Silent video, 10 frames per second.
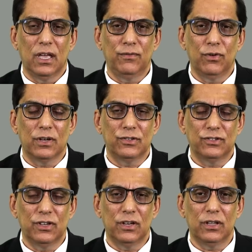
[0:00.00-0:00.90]
if you
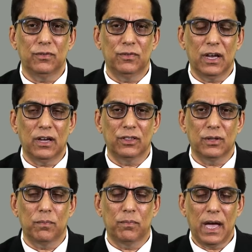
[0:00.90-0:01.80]
consider the fact that the
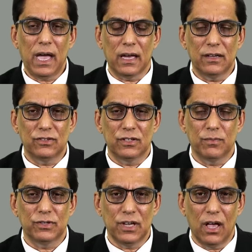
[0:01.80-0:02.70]
banks
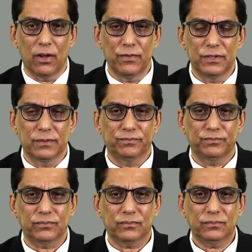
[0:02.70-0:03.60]
themselves
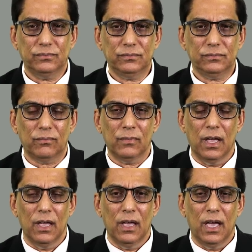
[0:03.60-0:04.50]

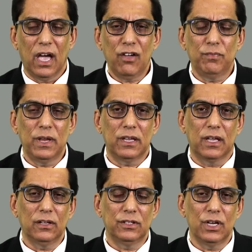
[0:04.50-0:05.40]
have been
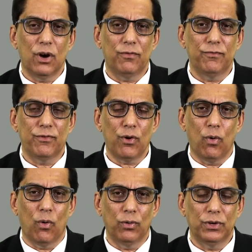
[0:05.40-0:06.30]
guilty of
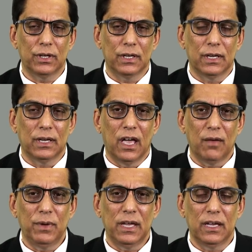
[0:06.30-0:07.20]
fraud,
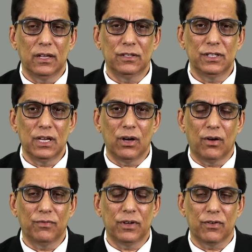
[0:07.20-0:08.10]
have been guilty
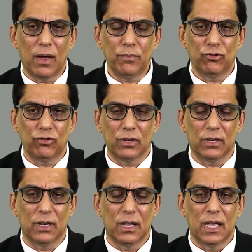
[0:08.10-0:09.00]
of
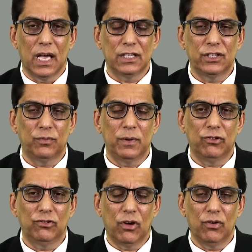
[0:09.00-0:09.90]
corruption, as has been
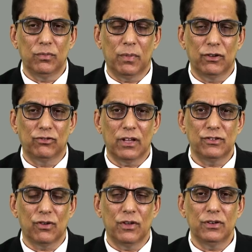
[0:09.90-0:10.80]
shown by Judge
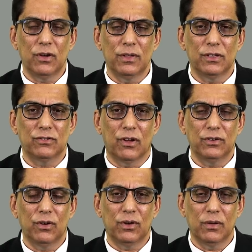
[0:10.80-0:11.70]
Zondo in the
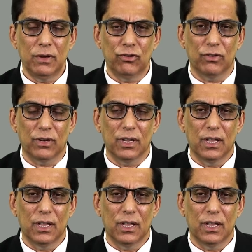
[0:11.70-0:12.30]
Zondo Commission.